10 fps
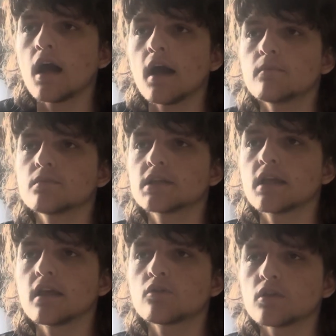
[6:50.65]
And we
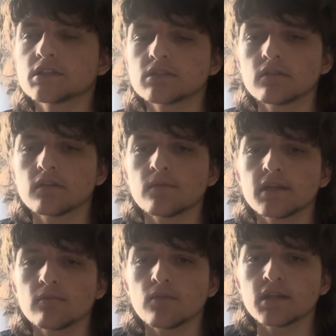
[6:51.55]
see
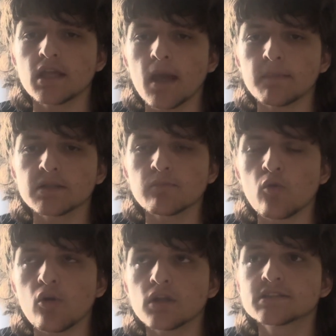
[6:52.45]
we see even
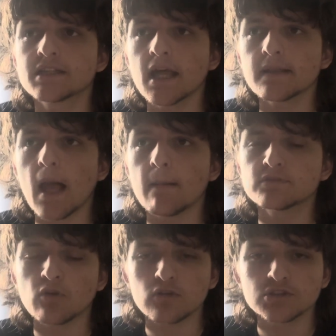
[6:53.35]
more taking
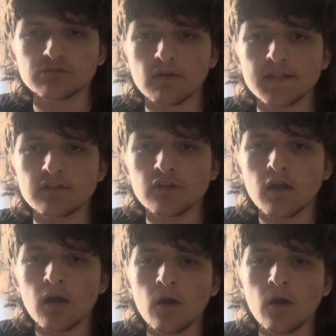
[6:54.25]
up Doctor Strange.